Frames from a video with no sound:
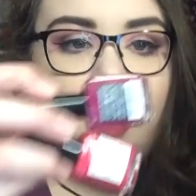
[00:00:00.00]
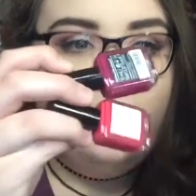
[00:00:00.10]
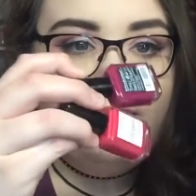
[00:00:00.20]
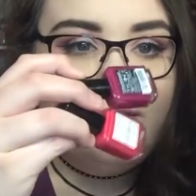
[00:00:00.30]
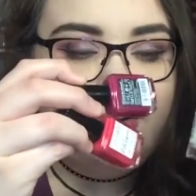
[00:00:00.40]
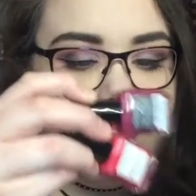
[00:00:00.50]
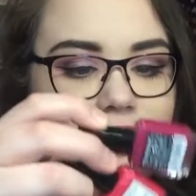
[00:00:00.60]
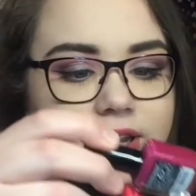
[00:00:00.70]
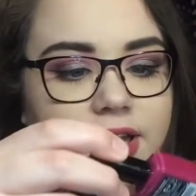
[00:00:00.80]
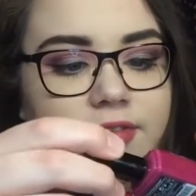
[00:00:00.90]
Also got
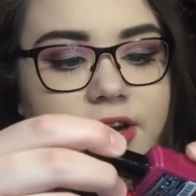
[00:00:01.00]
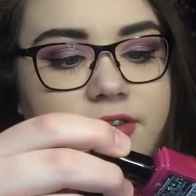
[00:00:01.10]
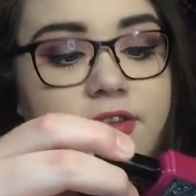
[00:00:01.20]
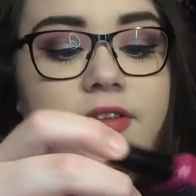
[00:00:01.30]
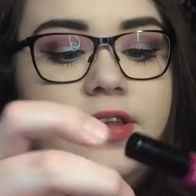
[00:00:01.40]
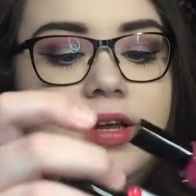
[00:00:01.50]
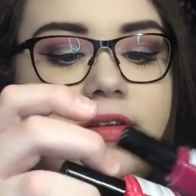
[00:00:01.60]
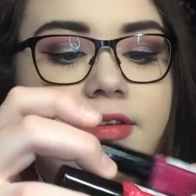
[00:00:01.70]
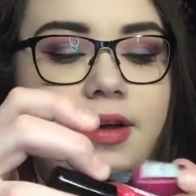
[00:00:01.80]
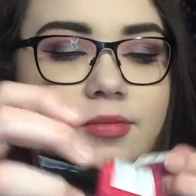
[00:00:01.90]
3 nail varnishes.
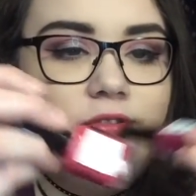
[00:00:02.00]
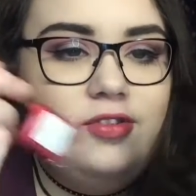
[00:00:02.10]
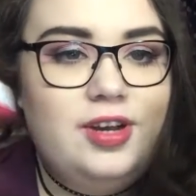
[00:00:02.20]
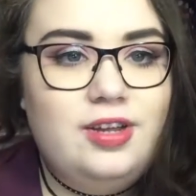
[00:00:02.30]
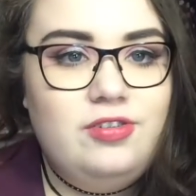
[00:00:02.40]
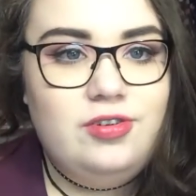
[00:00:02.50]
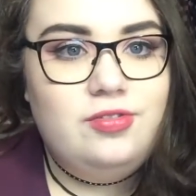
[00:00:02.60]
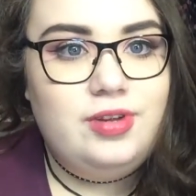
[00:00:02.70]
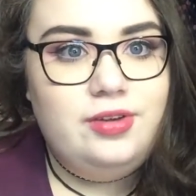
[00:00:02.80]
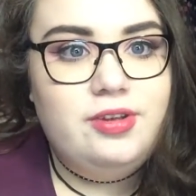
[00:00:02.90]
I'm just trying to get through
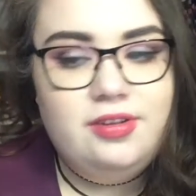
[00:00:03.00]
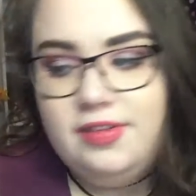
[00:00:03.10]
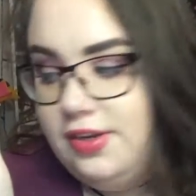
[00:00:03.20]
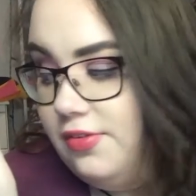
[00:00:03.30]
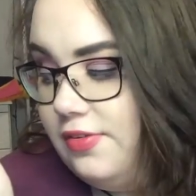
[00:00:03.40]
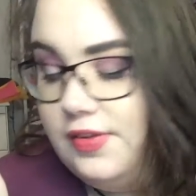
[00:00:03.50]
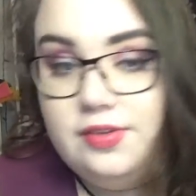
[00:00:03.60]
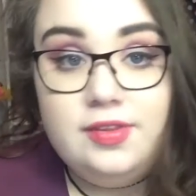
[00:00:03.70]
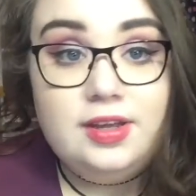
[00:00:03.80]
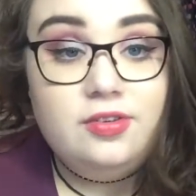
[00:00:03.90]
this really quick because I know this
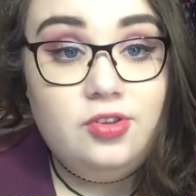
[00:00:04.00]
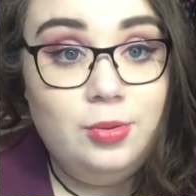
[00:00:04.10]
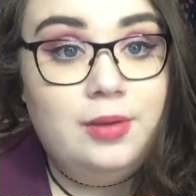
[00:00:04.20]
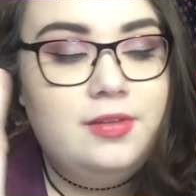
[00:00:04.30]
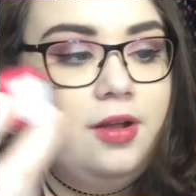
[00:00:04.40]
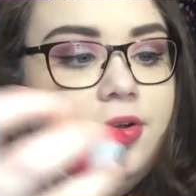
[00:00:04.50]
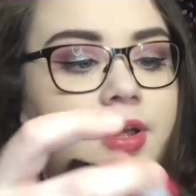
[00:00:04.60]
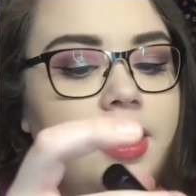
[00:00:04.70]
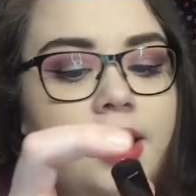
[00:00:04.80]
video is like 2 hours long.